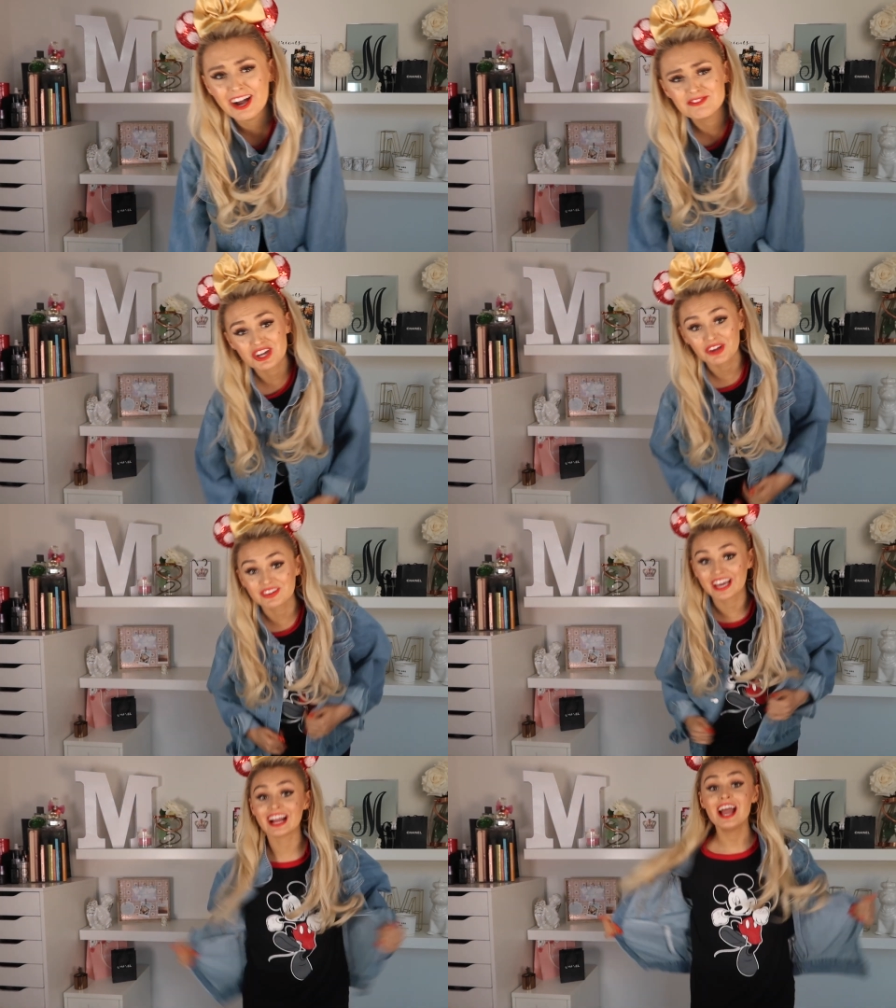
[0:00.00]
I'm
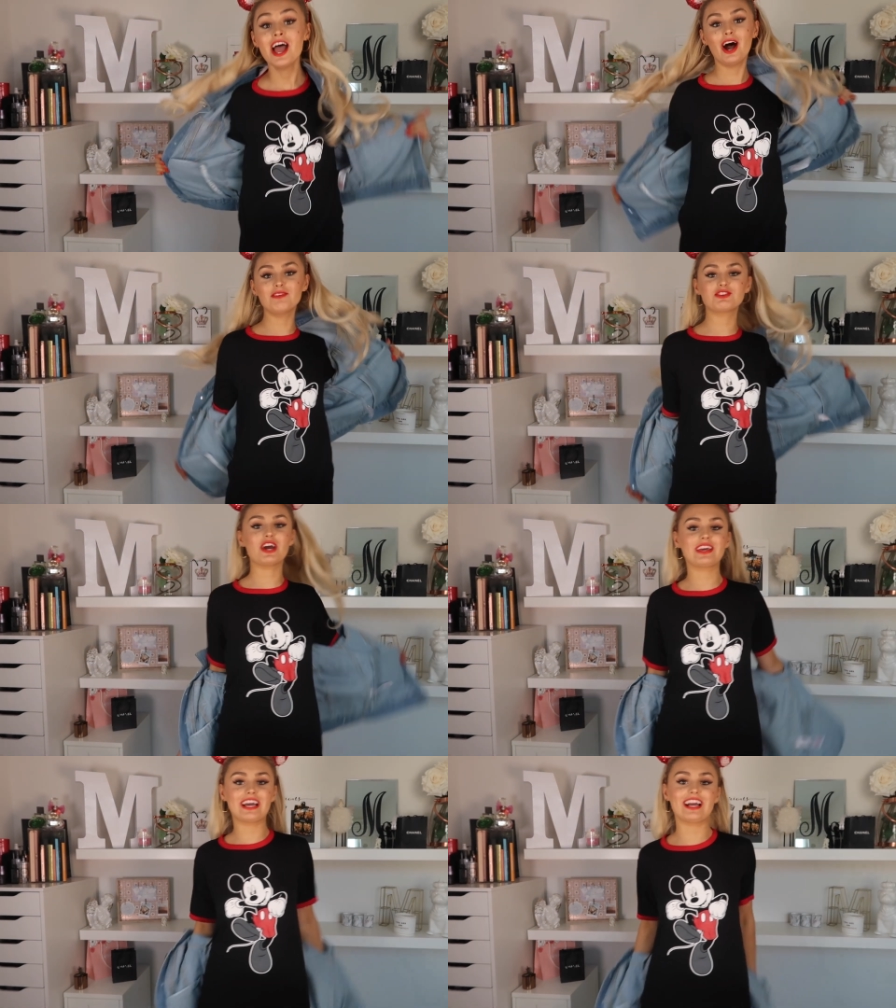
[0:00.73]
joking. I'm
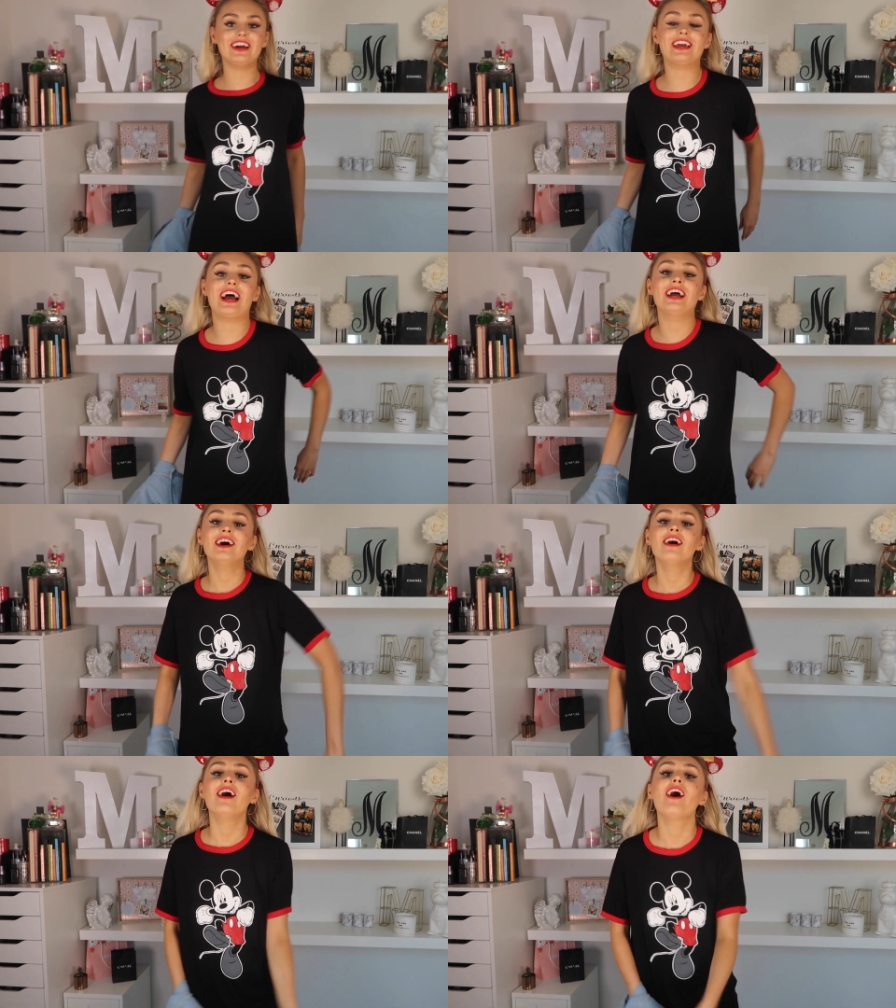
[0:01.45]
joking. Okay.
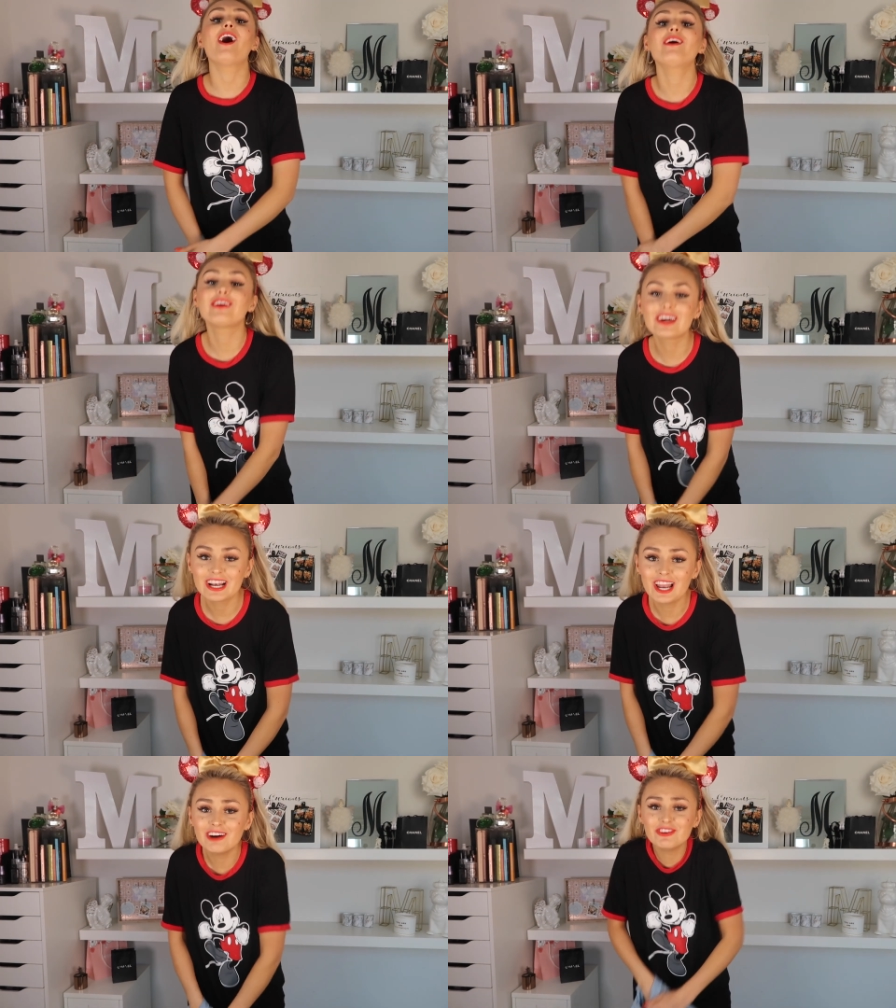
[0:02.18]
Oh, but
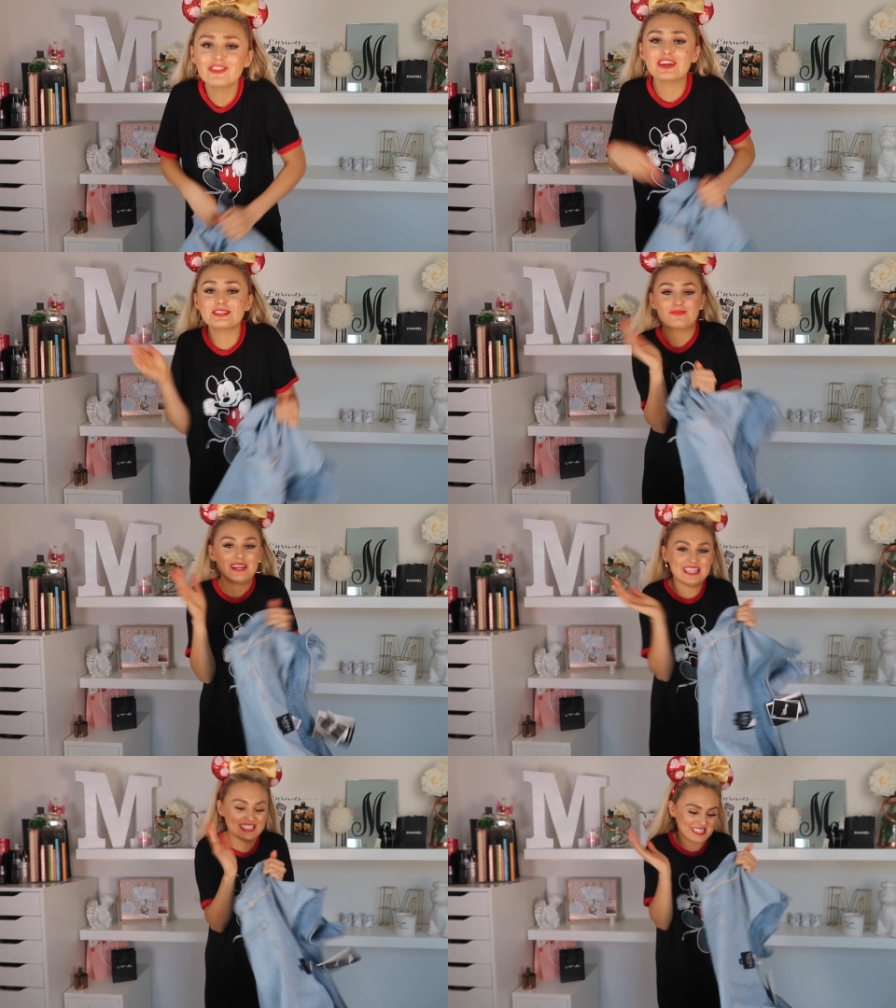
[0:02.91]
I love all
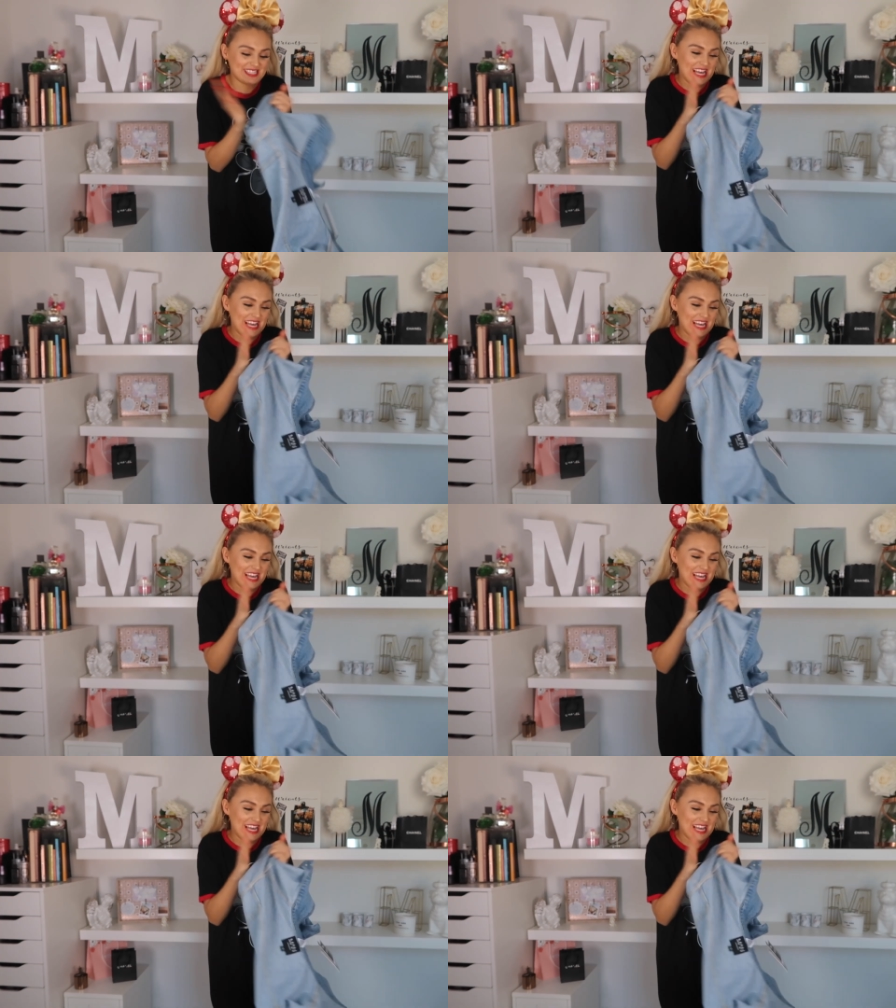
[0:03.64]
these pieces.